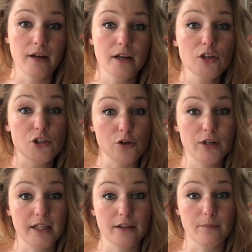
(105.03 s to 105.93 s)

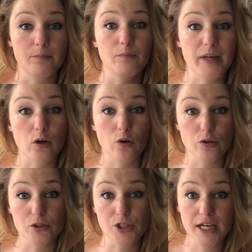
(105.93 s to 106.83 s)
soaking them,
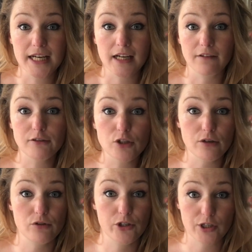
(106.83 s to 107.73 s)
because if you
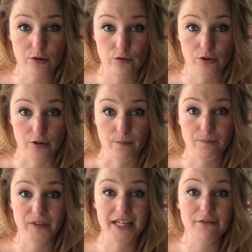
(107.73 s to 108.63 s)
don't soak them,
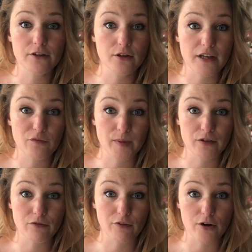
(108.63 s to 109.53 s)
even though they've been
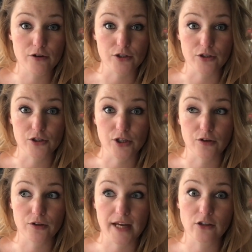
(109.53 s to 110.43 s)
frozen,
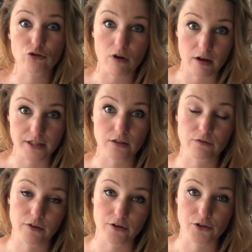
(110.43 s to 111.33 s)
so they're dried and
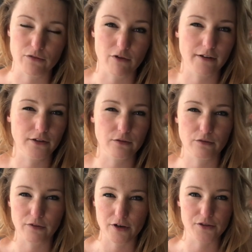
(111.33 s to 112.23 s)
frozen rather than
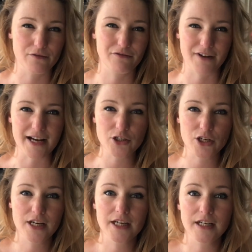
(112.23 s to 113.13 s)
frozen fresh,
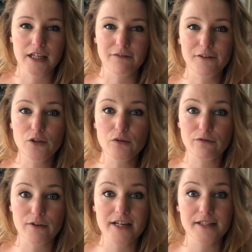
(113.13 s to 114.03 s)
if you
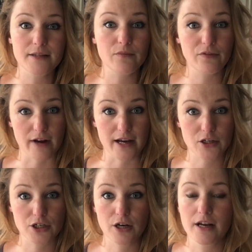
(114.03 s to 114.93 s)
freeze them
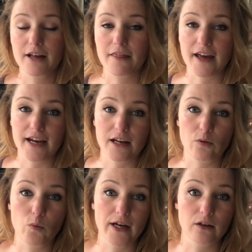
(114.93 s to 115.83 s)
fresh, they
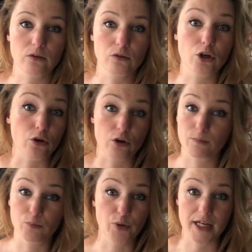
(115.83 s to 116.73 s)
will cook
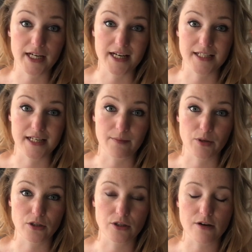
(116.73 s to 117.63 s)
really easily, but
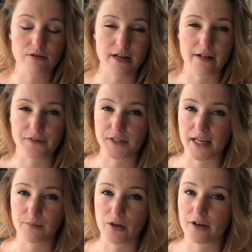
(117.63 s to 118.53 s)
you don't get the
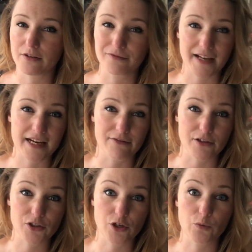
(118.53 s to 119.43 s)
same kind of flavor.
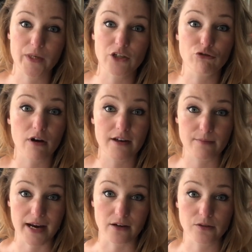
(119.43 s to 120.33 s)
So we dry them
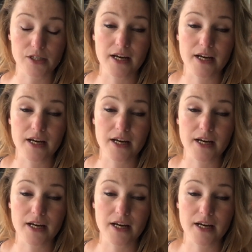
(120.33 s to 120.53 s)
out